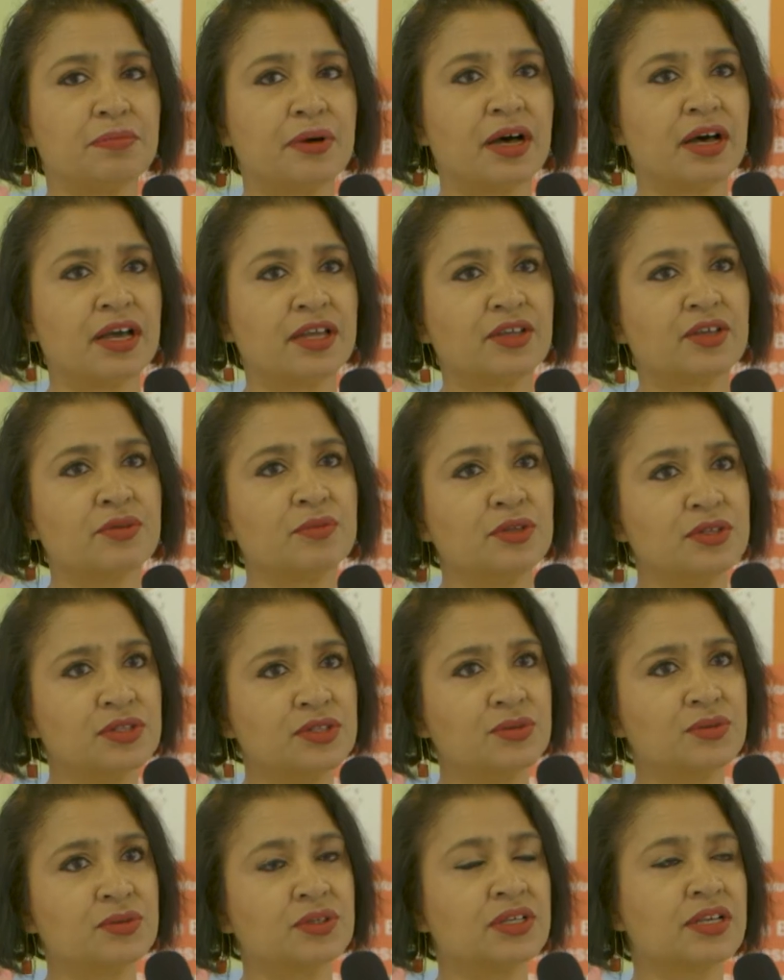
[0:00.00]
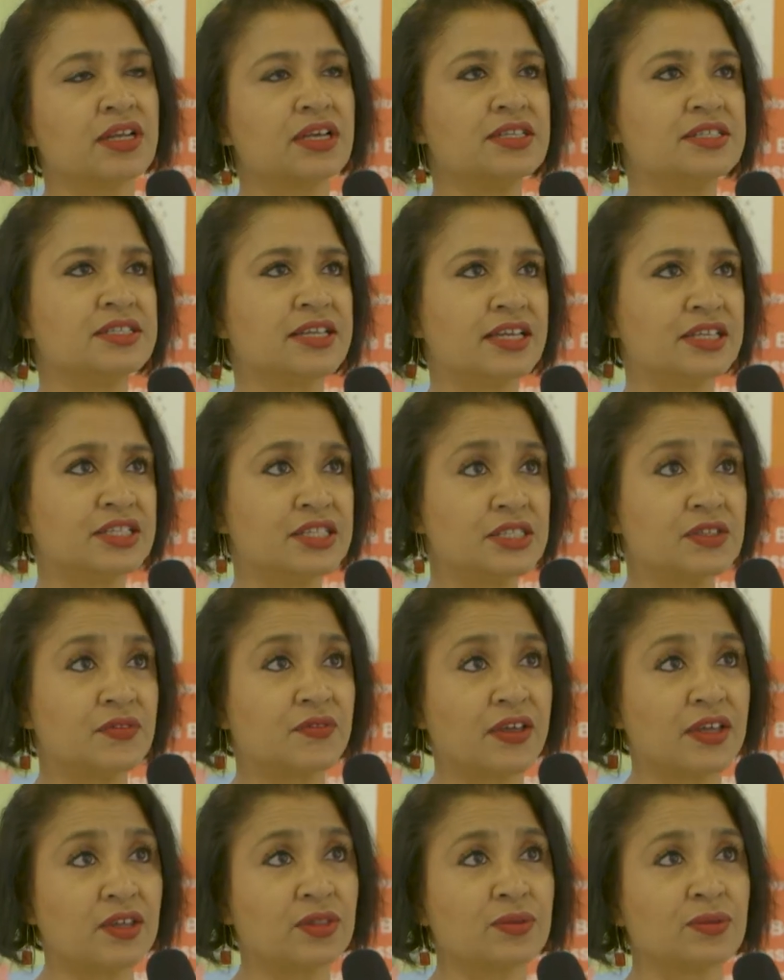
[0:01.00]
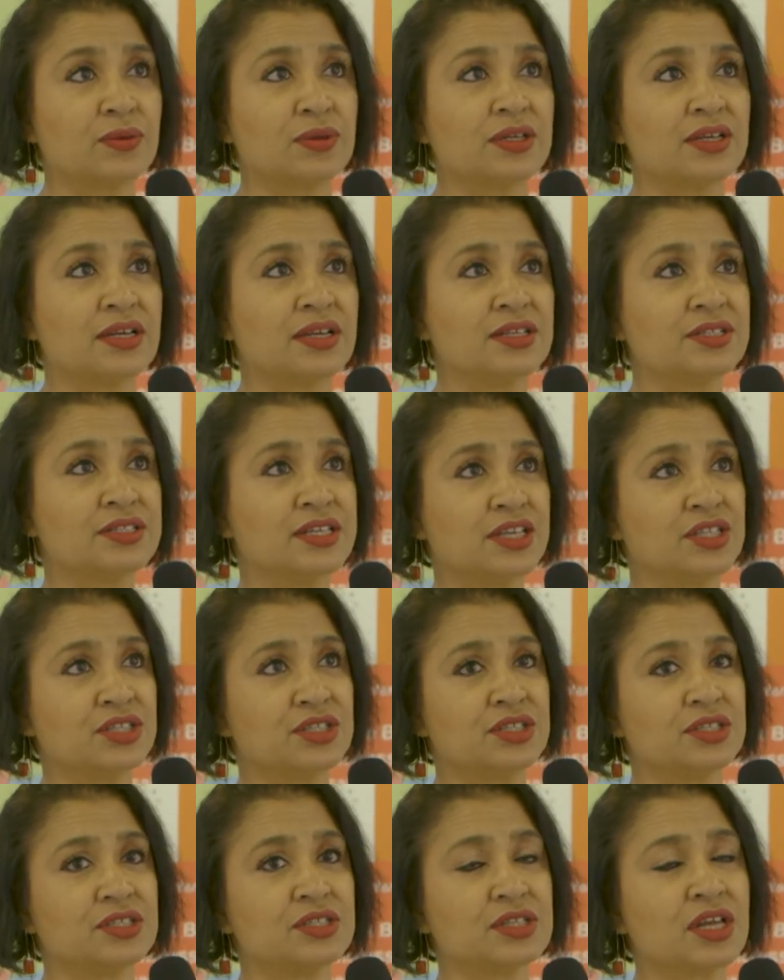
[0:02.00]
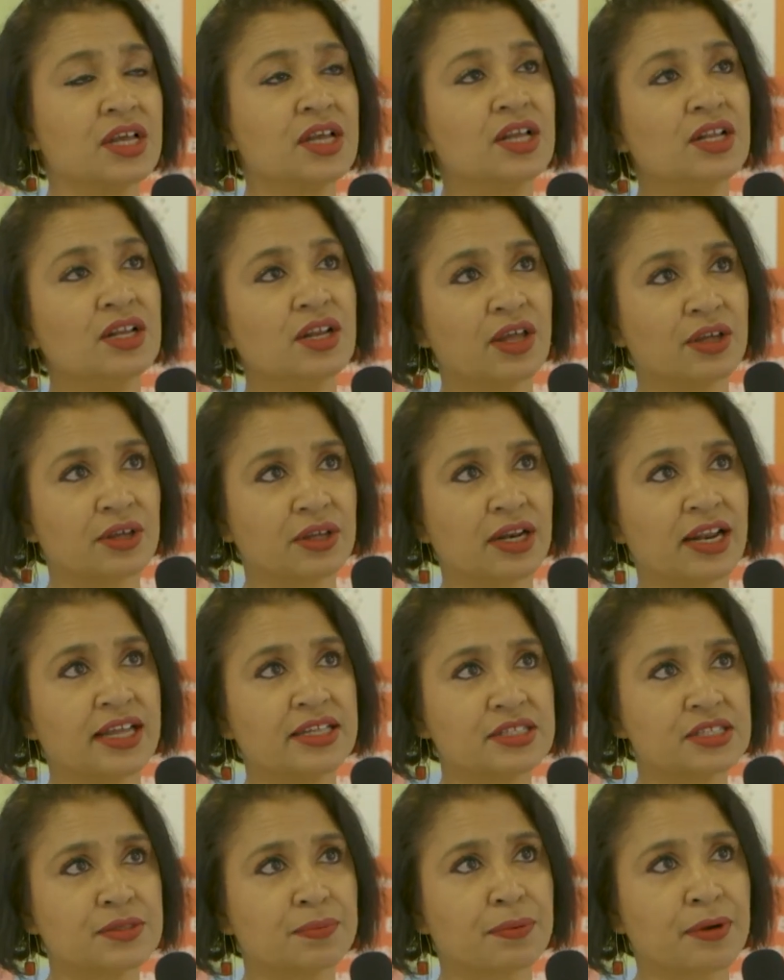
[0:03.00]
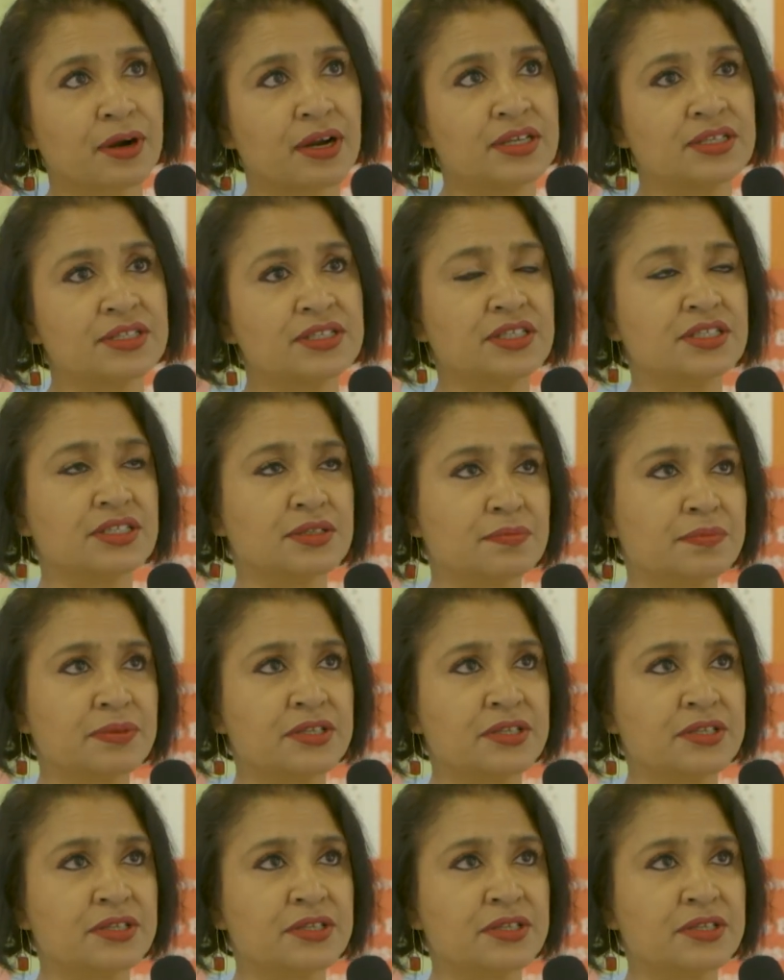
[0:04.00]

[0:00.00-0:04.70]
by community organisations, faith organisations, local enterprises and